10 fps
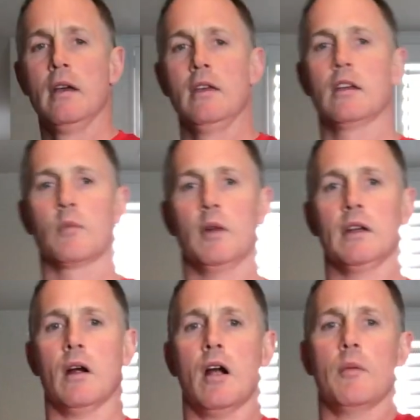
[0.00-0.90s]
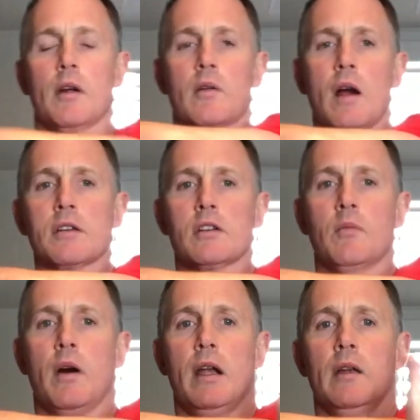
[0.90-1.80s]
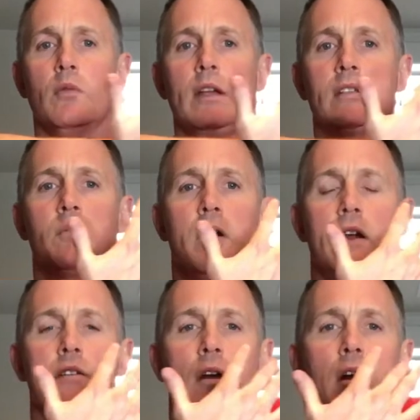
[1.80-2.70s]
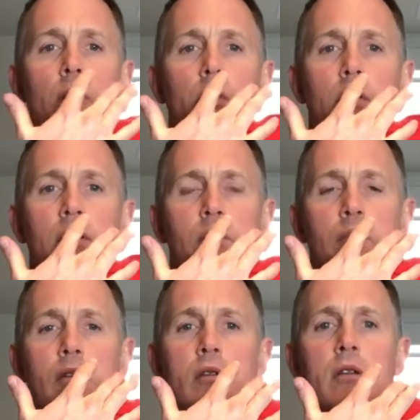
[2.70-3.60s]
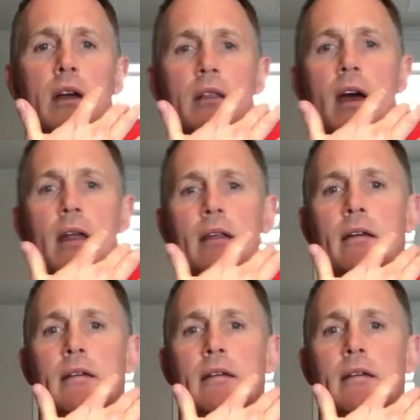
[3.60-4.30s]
You can bring your arm across your body, reach in behind your elbow, and just pull like that.